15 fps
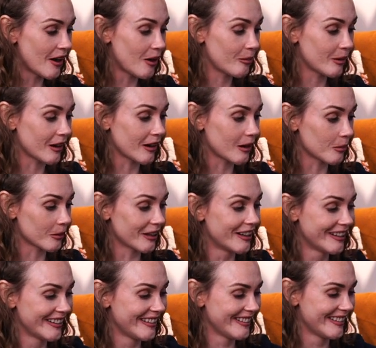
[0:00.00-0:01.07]
Oh my god,
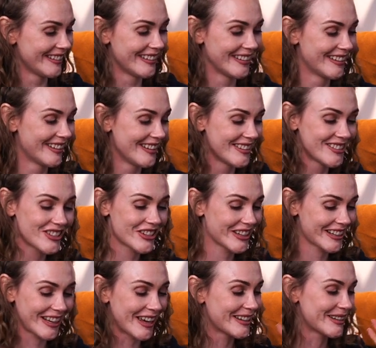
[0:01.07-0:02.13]
I
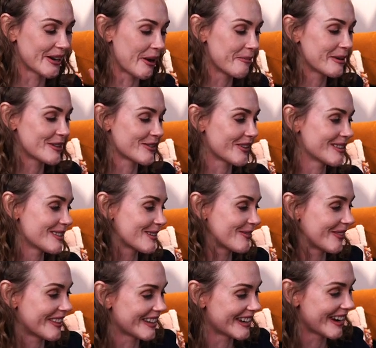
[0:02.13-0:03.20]
cannot be trusted with a